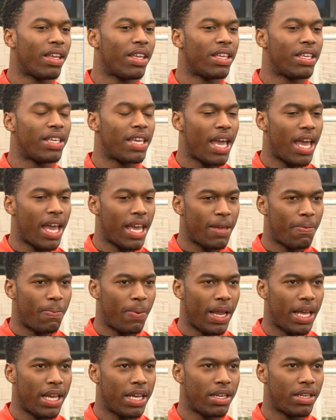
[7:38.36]
Yeah, he
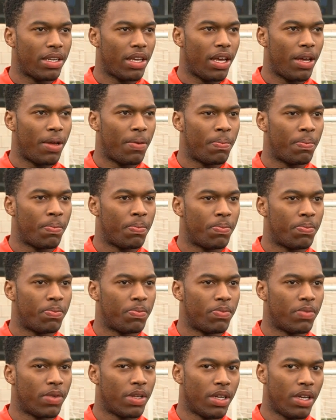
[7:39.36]
played
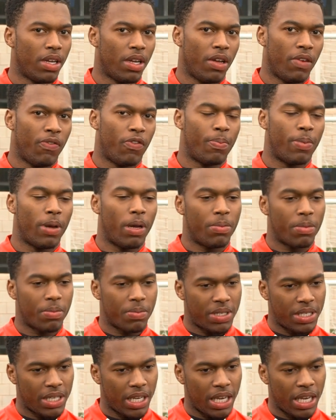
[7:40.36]
for Birmingham
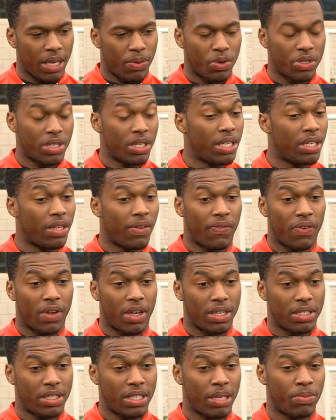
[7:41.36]
City. He wasn't in the
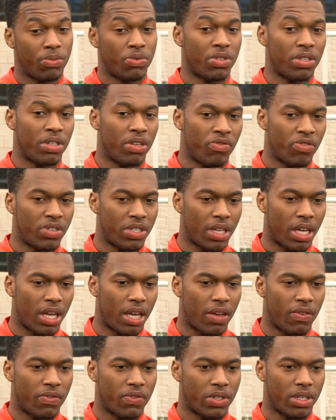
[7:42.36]
first team, he was in the
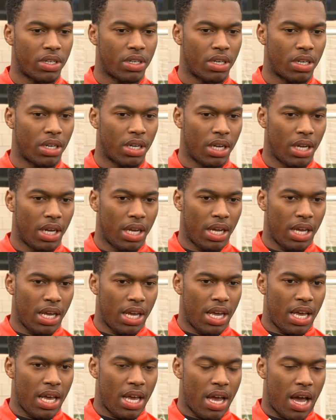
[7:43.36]
reserves, and
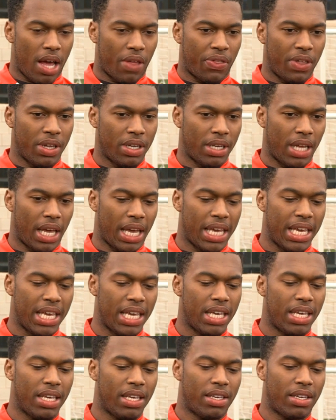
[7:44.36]
I think that
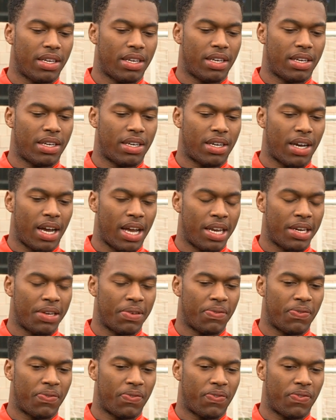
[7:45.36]
he kind
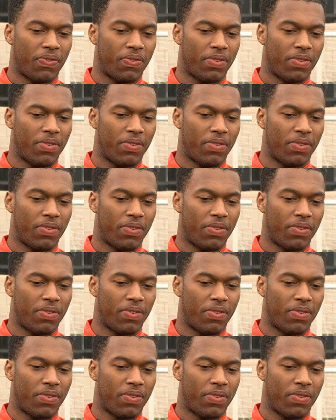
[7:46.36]
of